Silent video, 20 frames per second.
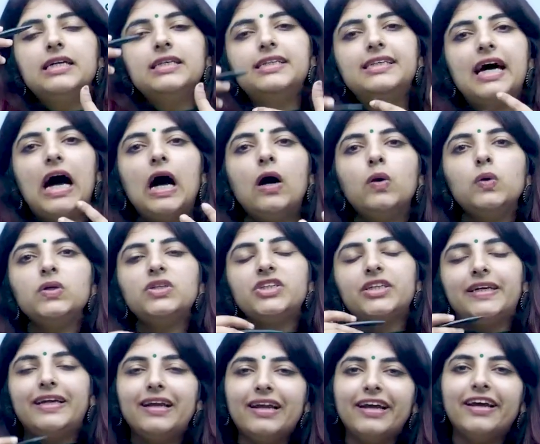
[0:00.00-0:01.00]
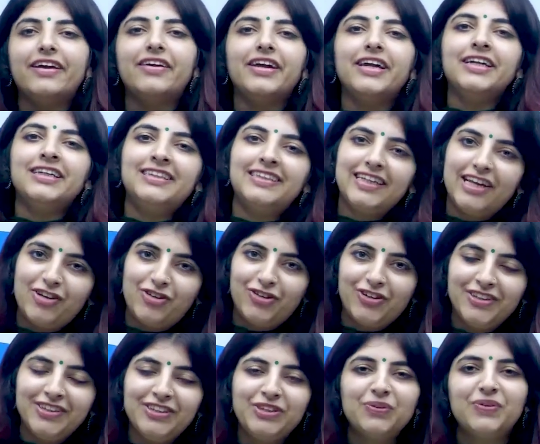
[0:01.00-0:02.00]
doubt clearing
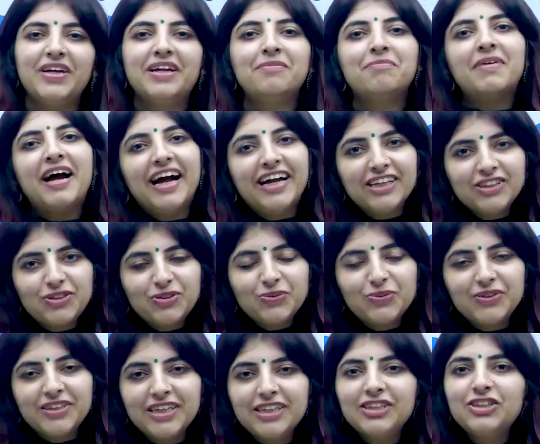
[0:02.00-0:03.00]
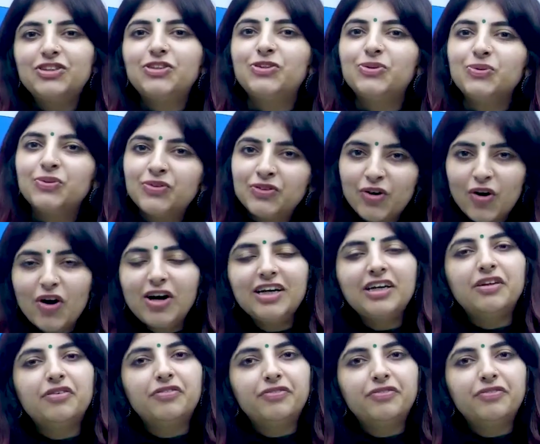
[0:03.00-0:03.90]
session so that my students do not